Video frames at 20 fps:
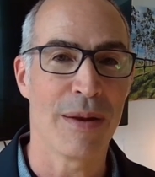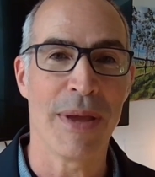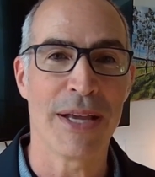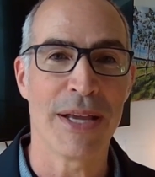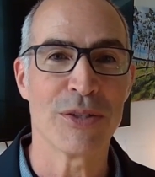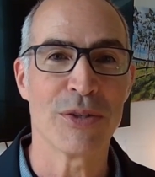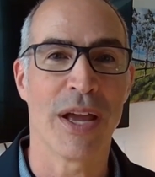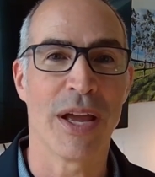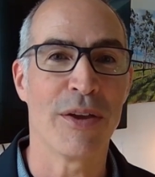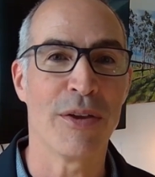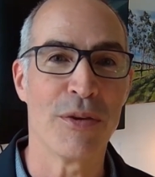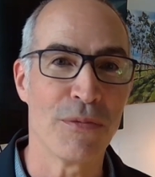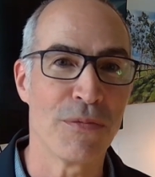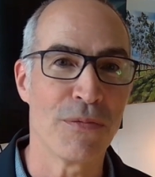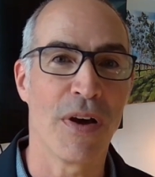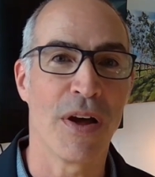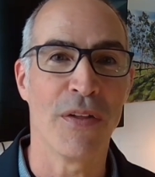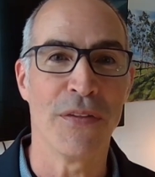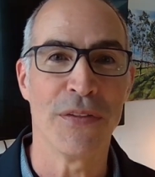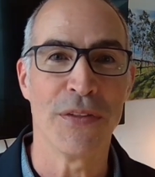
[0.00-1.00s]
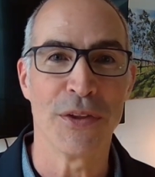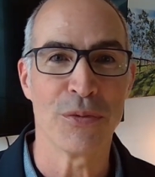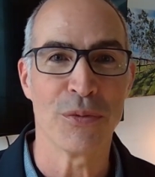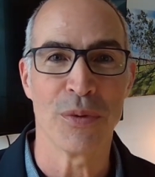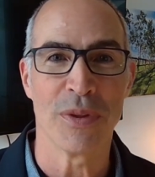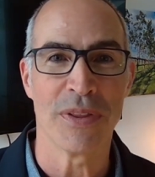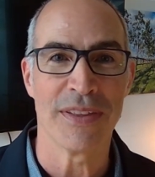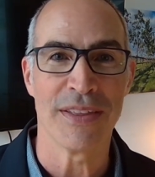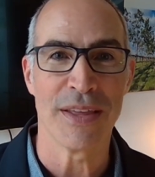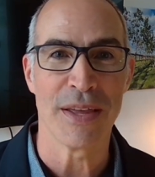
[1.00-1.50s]
imagine how you follow this
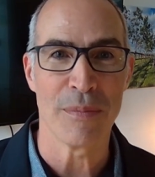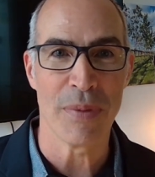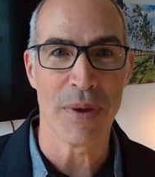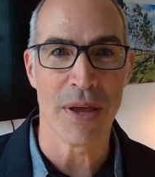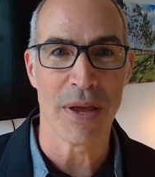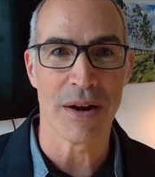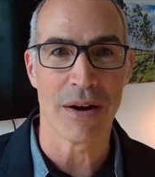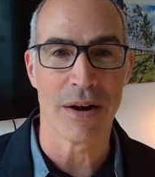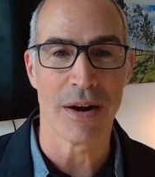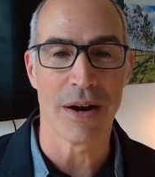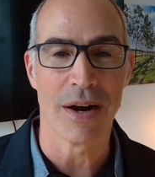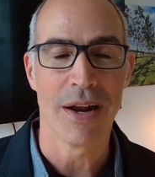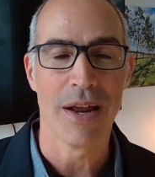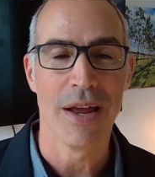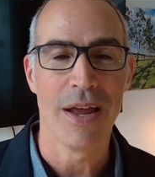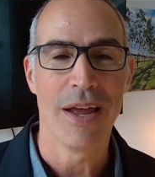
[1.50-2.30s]
one with anything better.